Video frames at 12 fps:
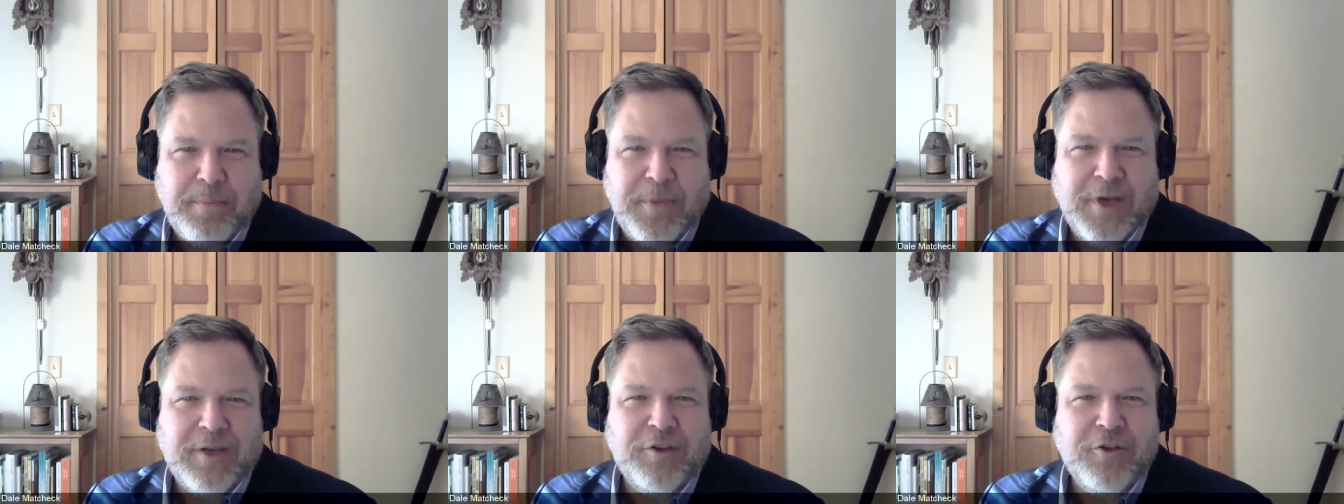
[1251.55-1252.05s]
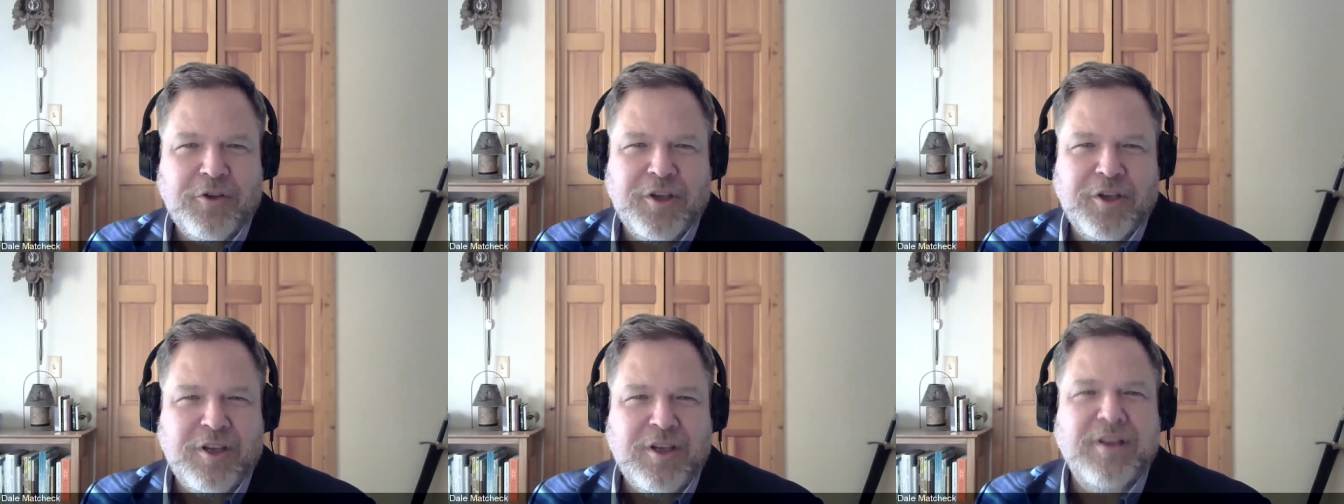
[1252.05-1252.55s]
but
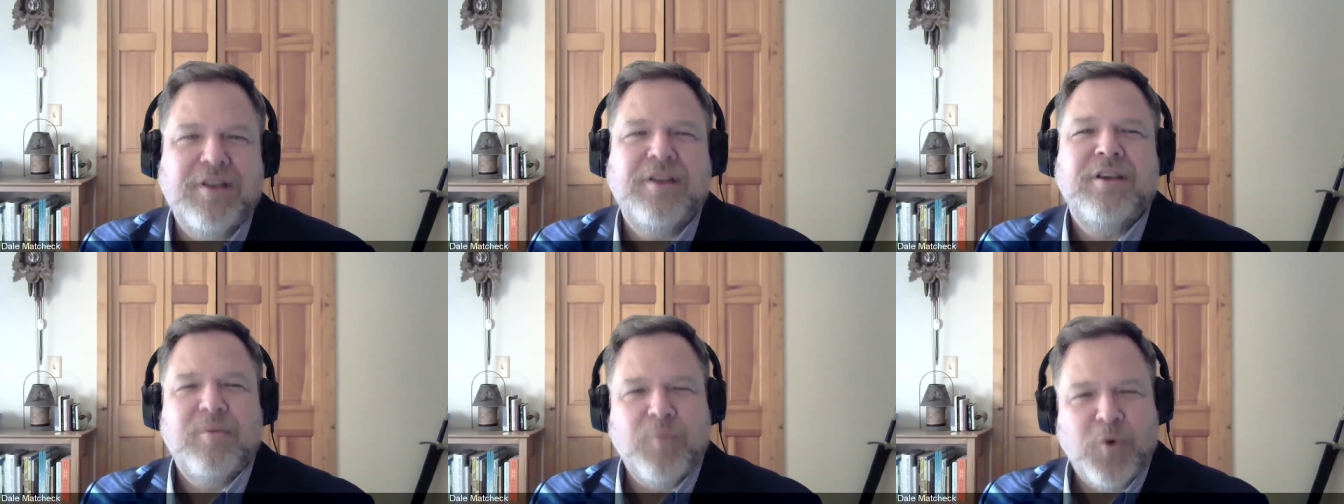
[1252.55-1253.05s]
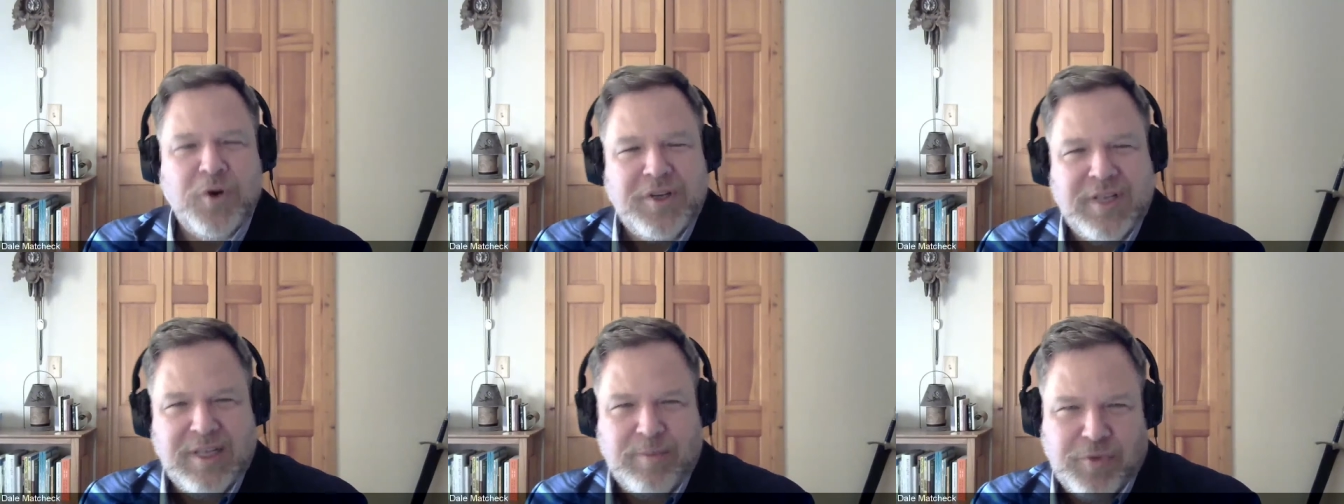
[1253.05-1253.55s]
looking more
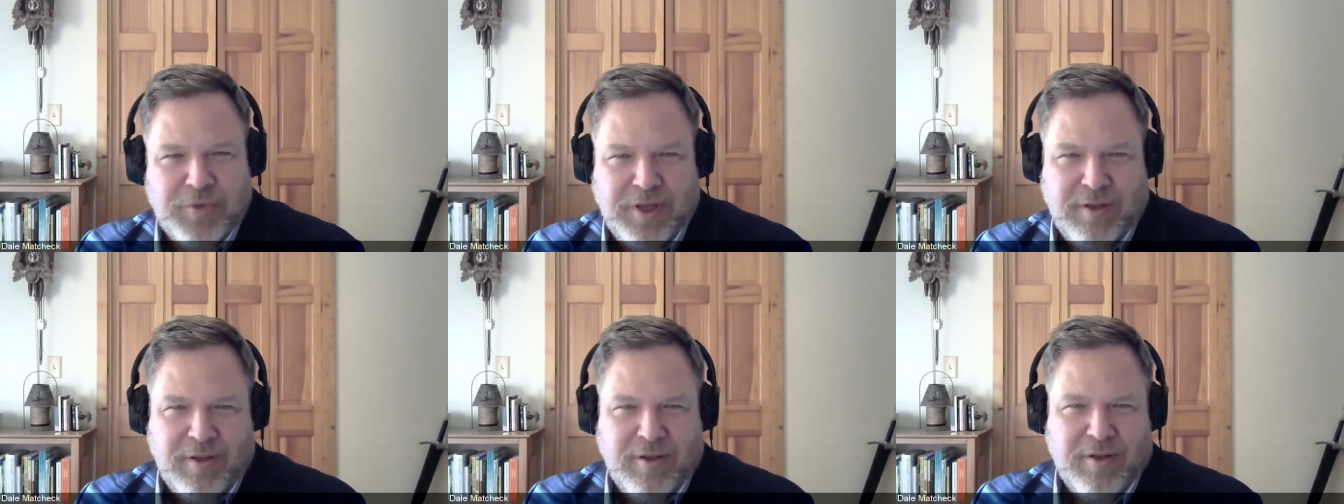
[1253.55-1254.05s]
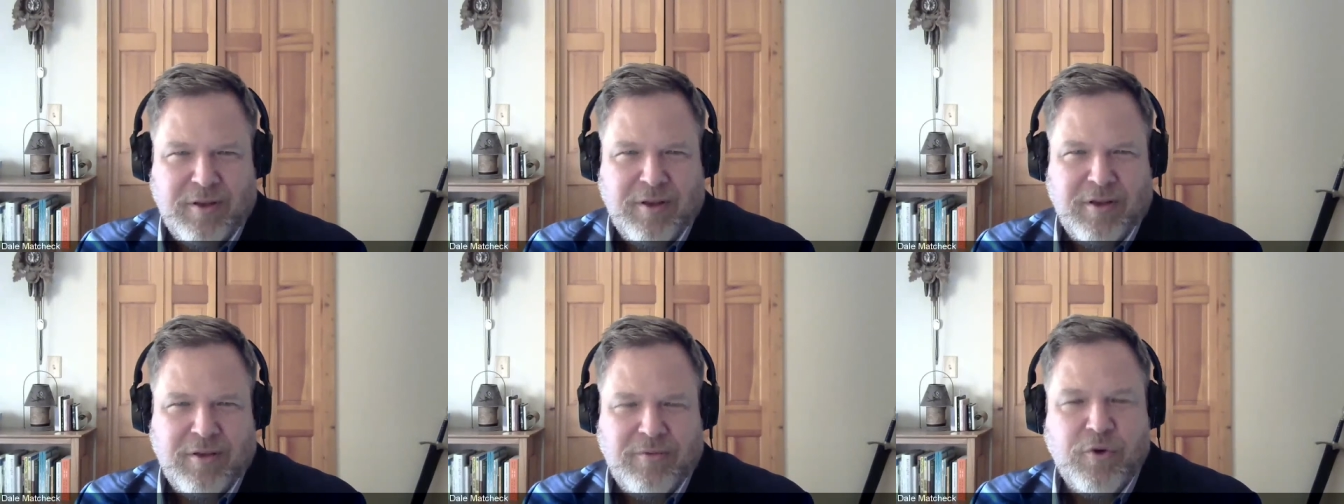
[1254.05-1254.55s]
deeply
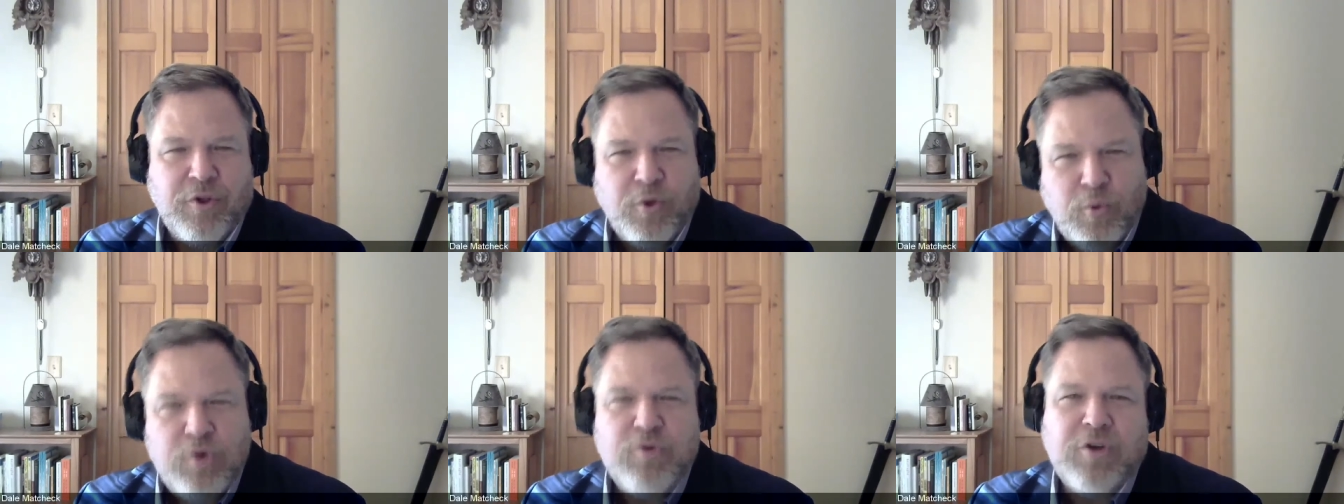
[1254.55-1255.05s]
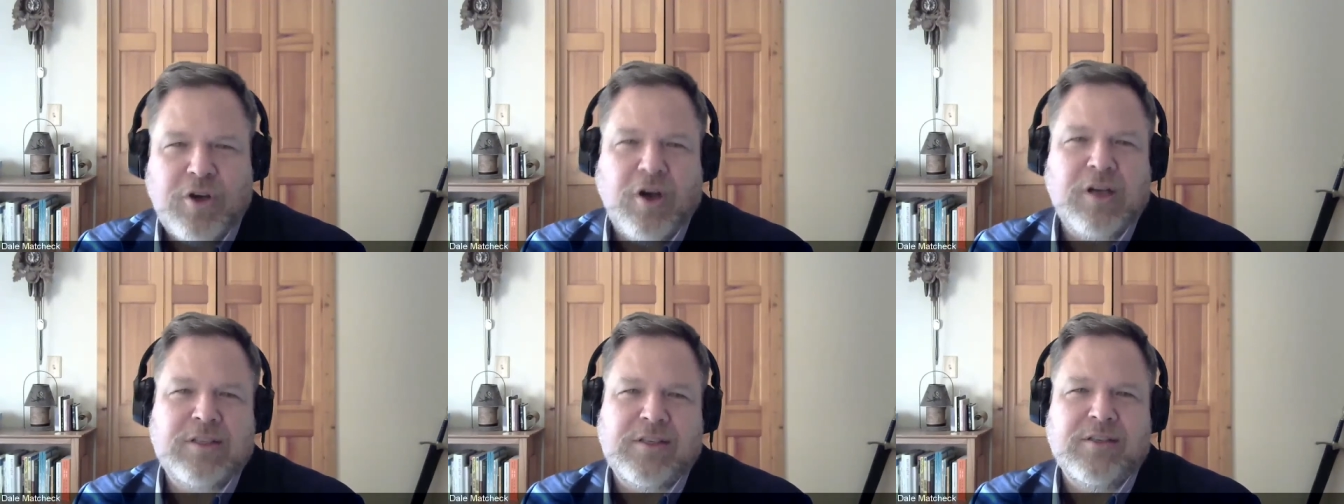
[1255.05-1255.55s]
for the root
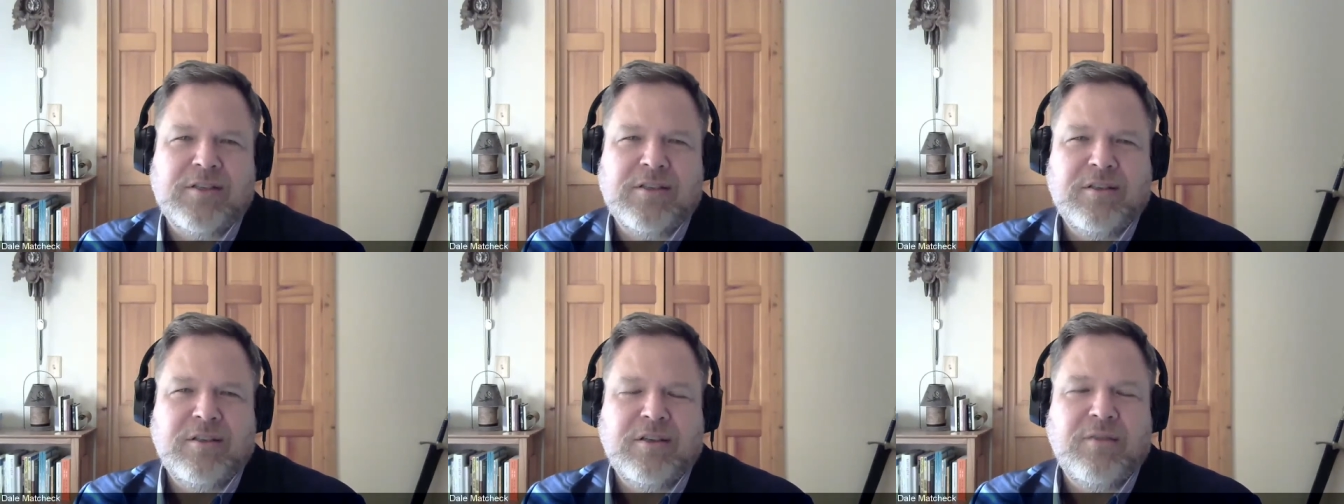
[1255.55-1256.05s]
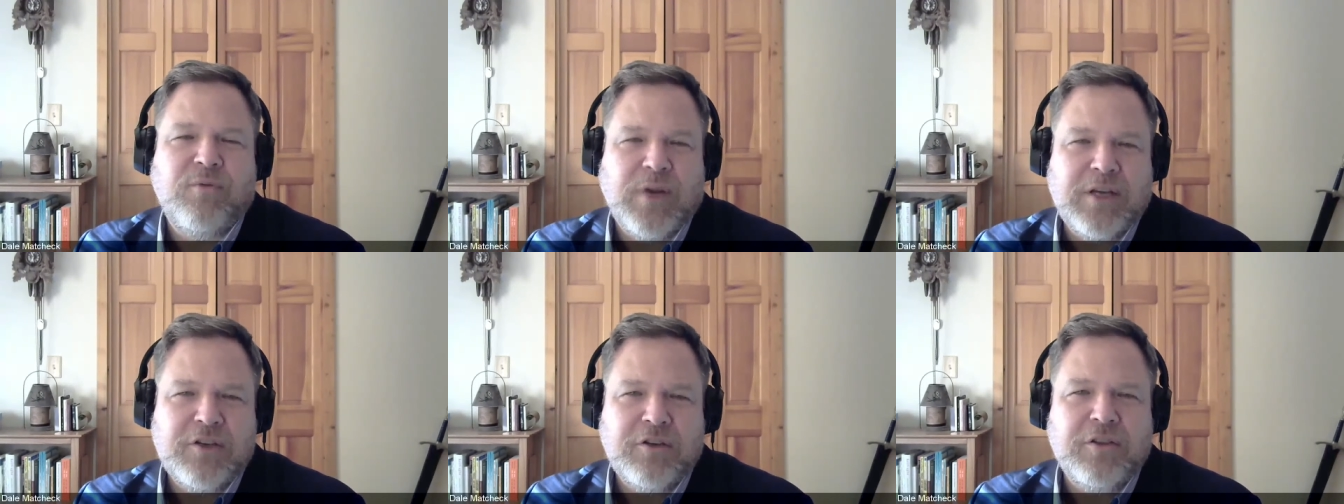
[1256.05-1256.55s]
causes,
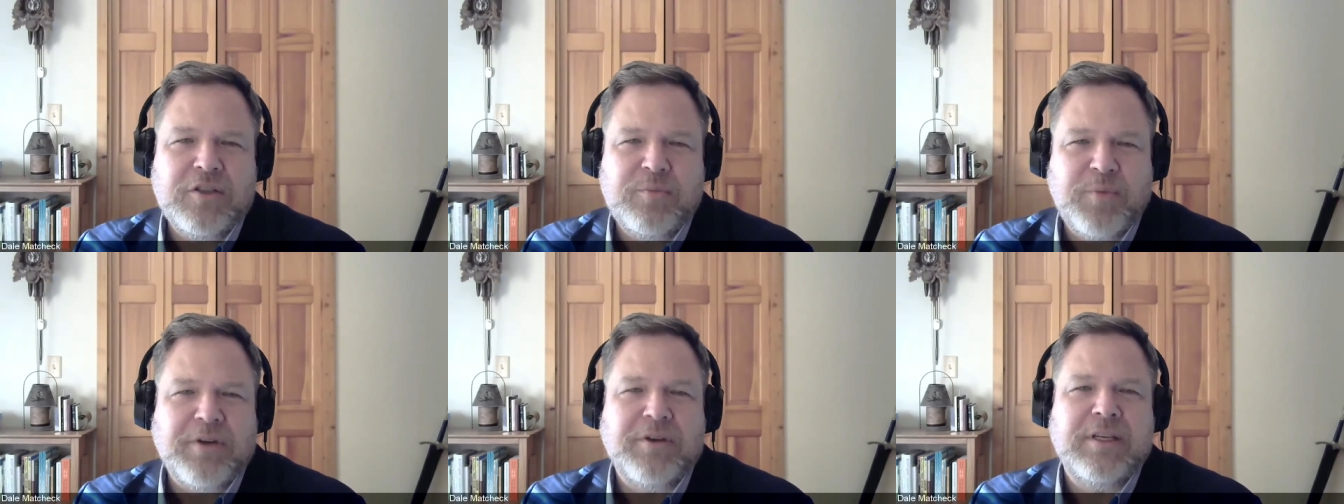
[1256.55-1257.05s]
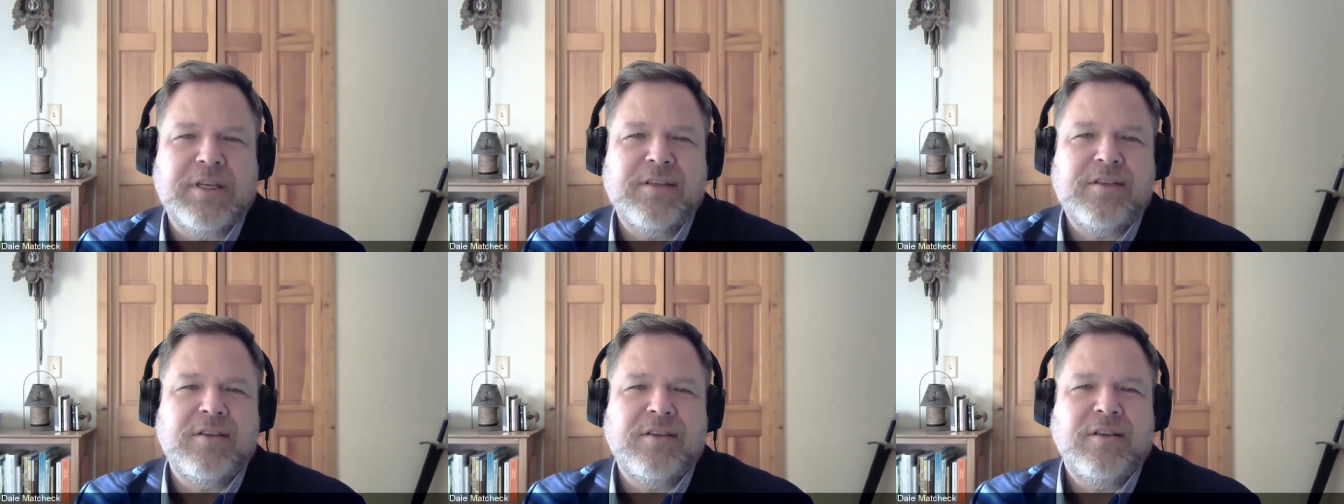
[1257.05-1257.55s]
racial
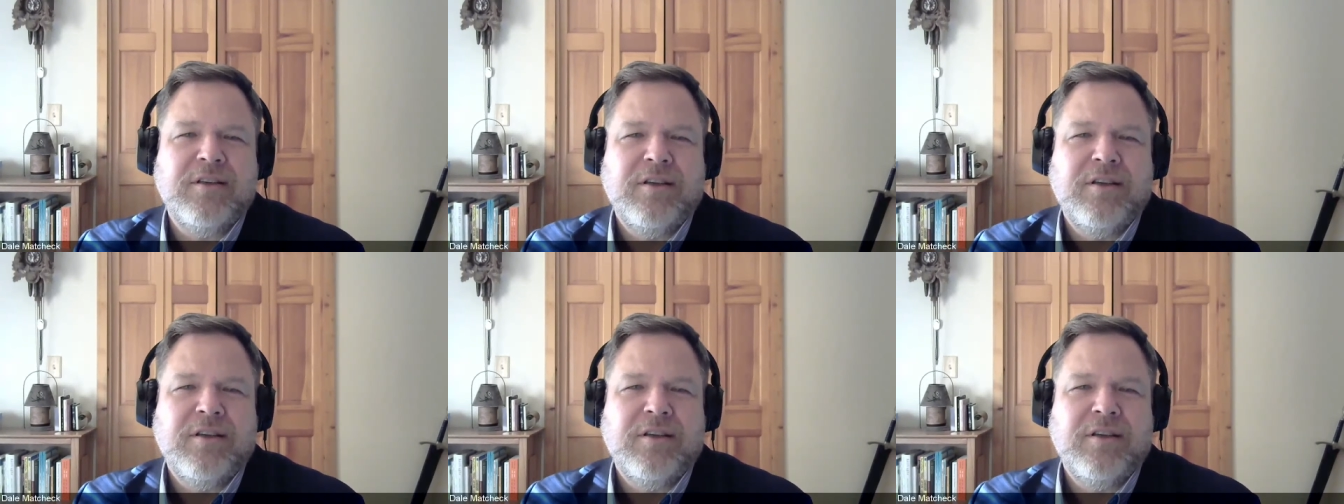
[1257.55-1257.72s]
disparities,